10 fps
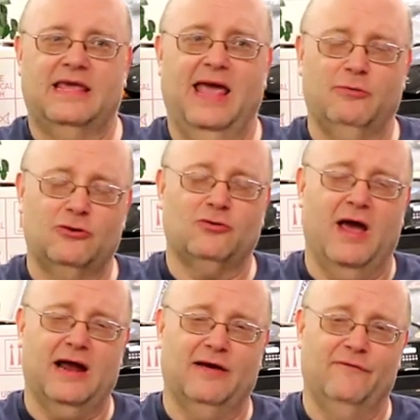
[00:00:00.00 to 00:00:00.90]
keeping
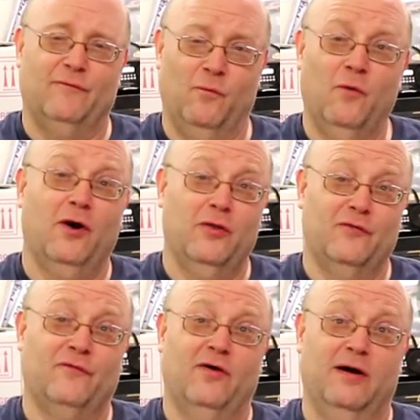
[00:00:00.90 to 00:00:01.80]
track of where
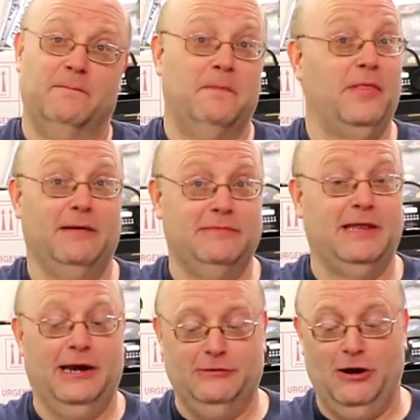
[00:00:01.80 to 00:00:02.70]
they're from, but they,
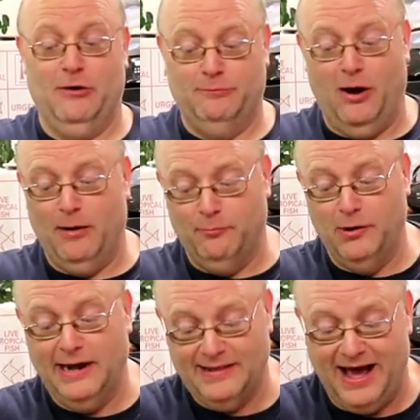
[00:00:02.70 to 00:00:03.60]
they are, are
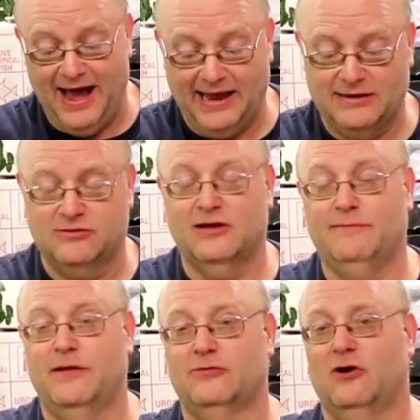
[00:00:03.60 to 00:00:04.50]
breeding the high-end
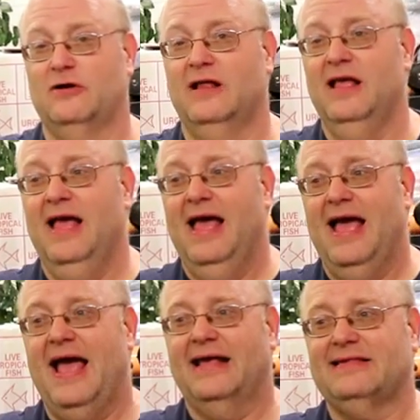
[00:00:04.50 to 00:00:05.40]
stuff that just aren't
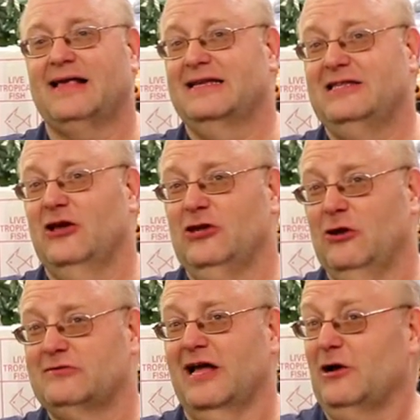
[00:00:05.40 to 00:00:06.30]
exactly telling
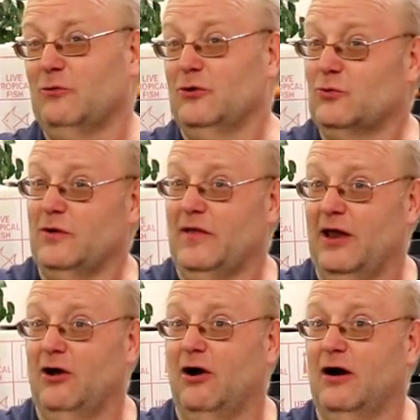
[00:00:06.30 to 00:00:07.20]
you exactly which one
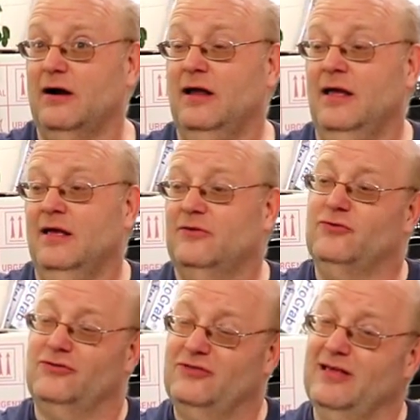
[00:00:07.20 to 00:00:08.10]
they are.
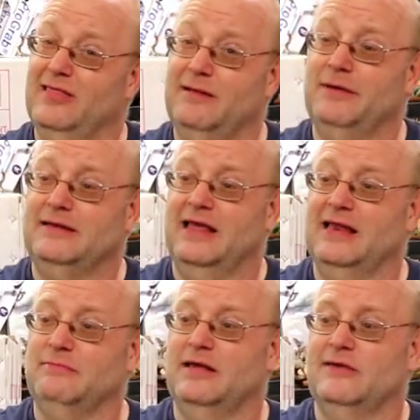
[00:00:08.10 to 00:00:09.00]
So it's still a little bit
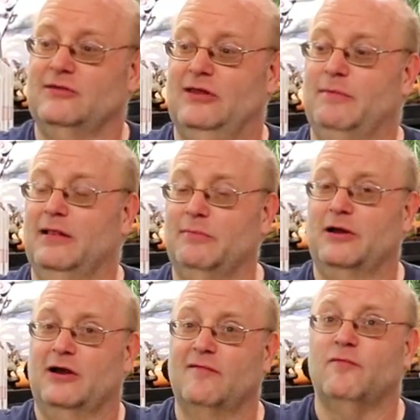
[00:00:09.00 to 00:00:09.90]
hit and miss. You gotta be a little
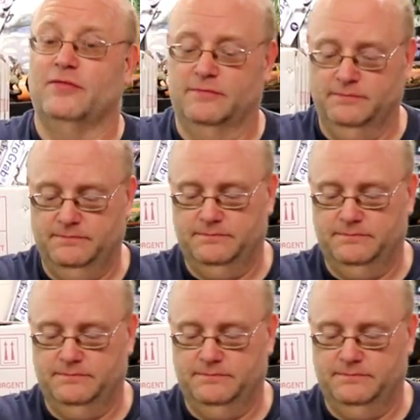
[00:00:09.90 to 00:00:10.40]
bit careful with them.